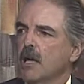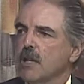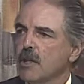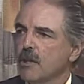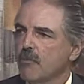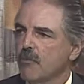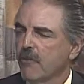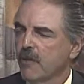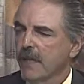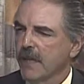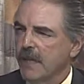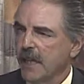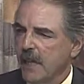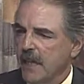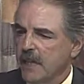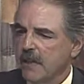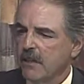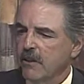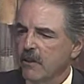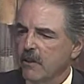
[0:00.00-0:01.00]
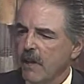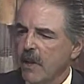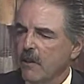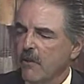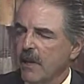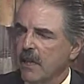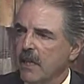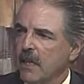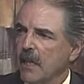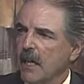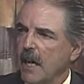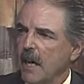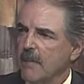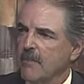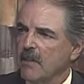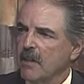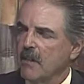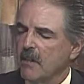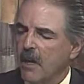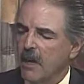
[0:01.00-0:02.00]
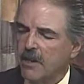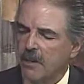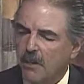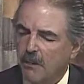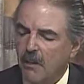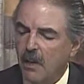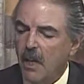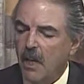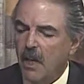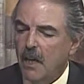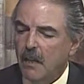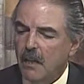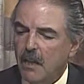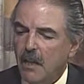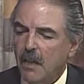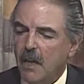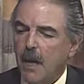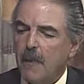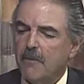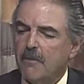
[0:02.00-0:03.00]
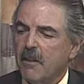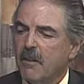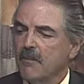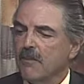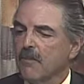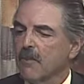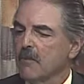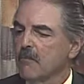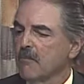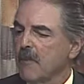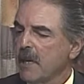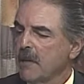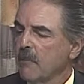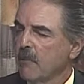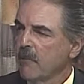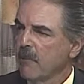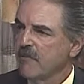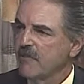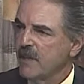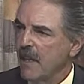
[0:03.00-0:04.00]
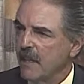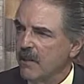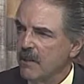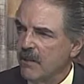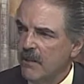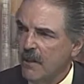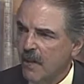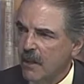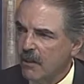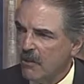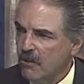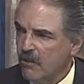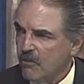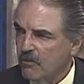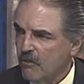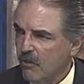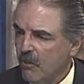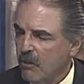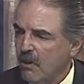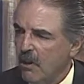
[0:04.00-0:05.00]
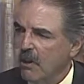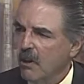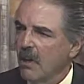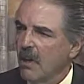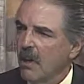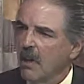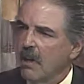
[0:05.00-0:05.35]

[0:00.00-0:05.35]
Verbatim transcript: You breathe in, your airway collapses on you, collapses for a minimum of 10 seconds or more,